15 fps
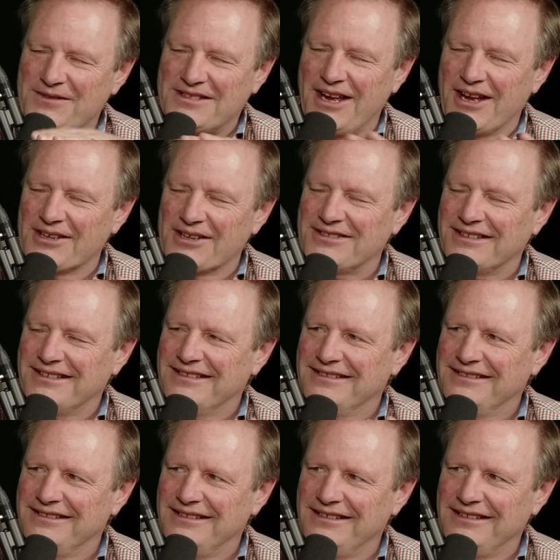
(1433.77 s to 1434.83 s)
Kelce,
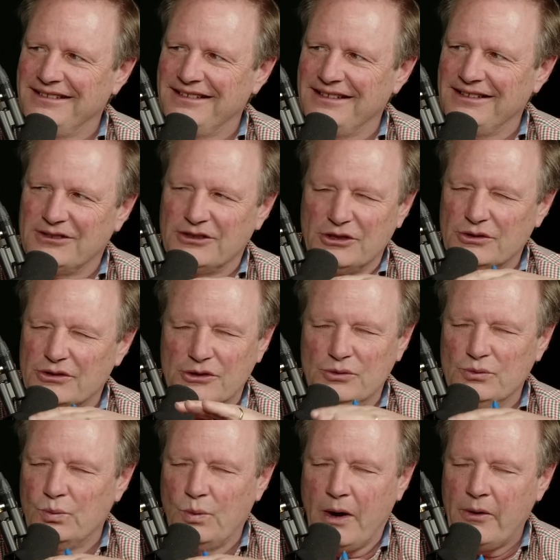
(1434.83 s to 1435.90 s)
do you
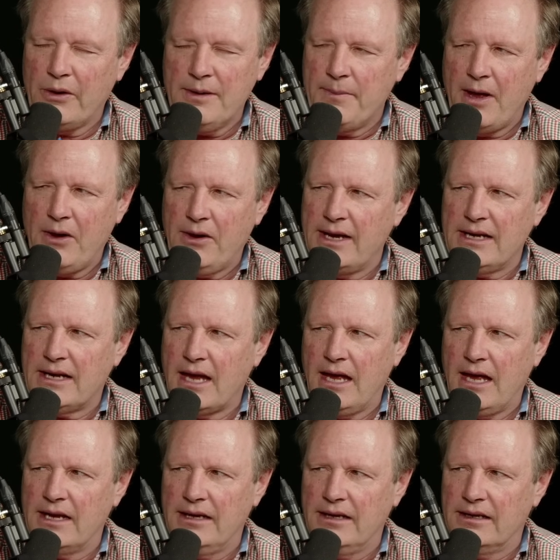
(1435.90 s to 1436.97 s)
worry about any
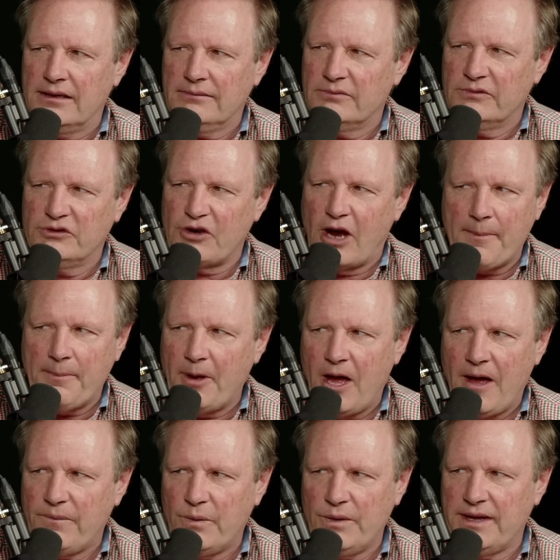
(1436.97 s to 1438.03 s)
kind of
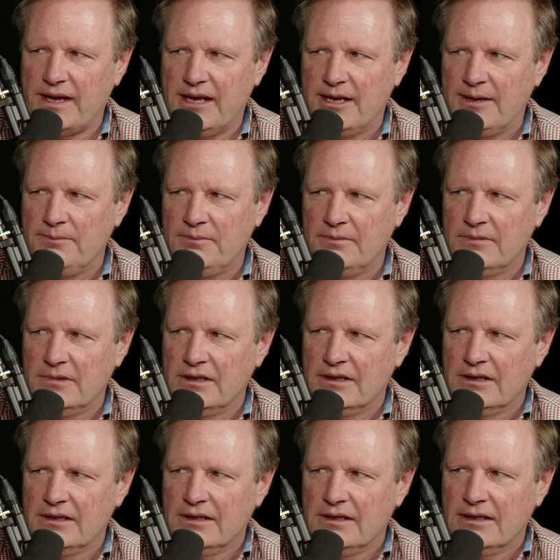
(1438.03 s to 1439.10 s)
drop-off with him?
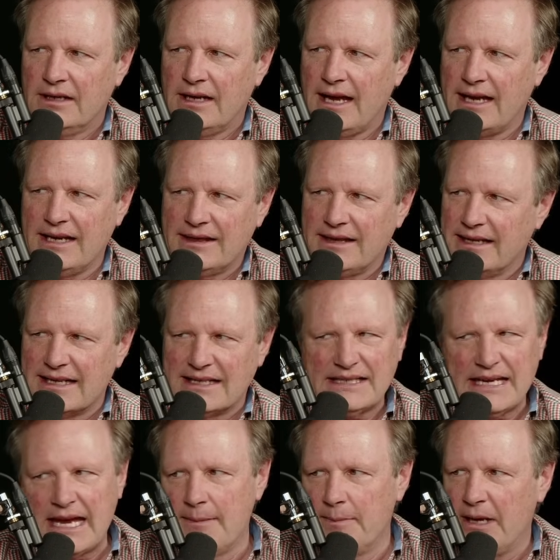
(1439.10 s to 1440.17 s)
Anything that's
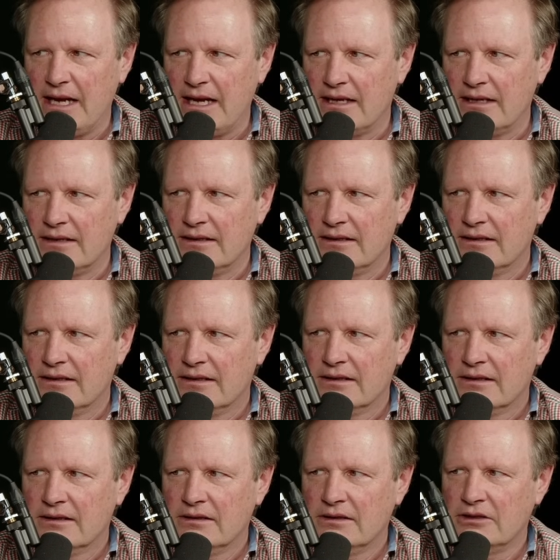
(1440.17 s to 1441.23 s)
imminent?
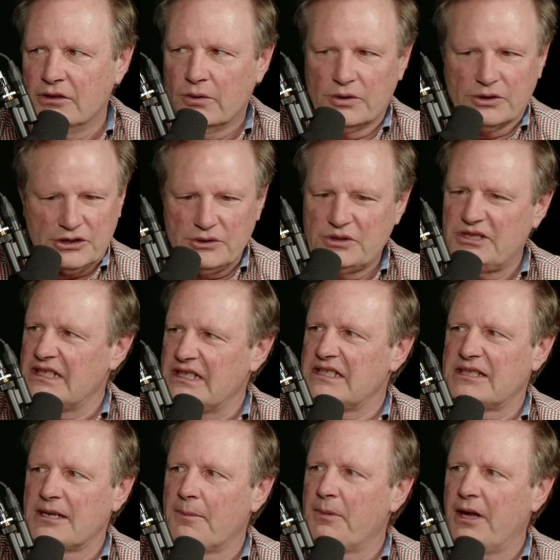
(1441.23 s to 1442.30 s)
Or do you see
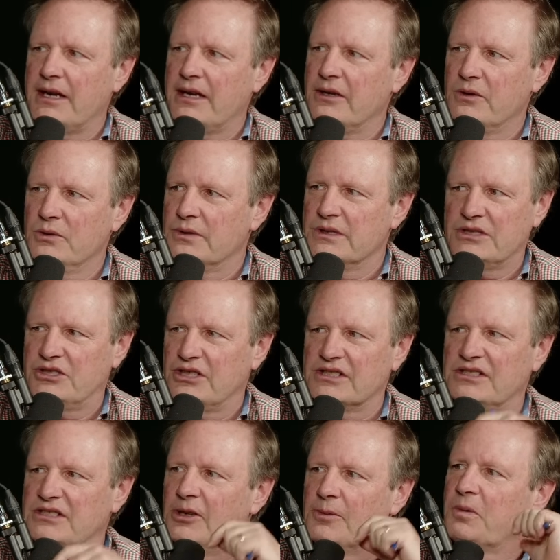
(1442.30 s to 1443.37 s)
somebody who is just
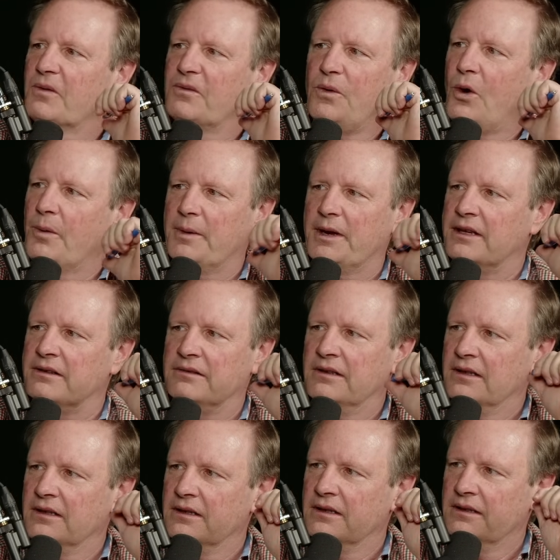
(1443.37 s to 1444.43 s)
still performing
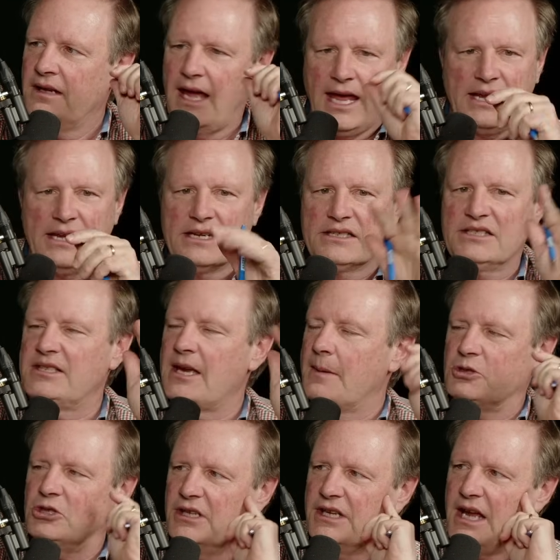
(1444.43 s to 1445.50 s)
at an
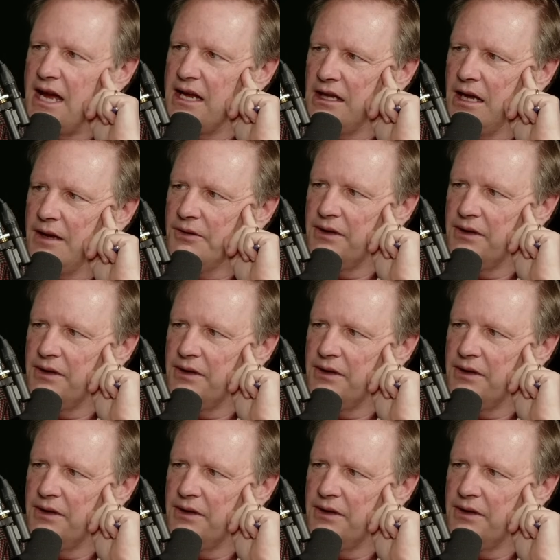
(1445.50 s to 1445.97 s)
exceptionally high level